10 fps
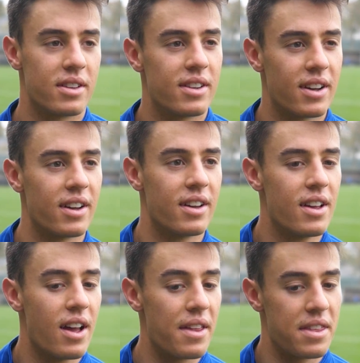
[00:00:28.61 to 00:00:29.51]
and
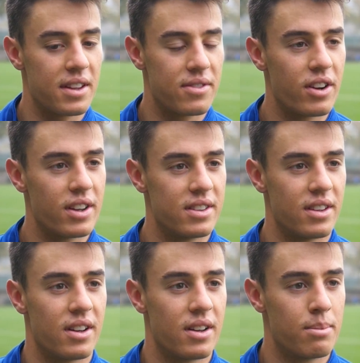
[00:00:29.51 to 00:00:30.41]
I think it's
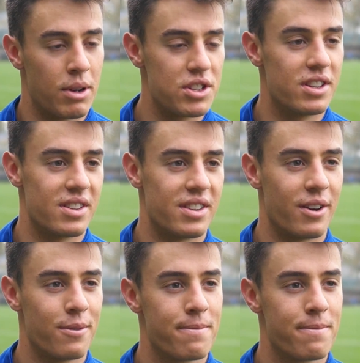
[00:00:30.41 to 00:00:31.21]
much easier now.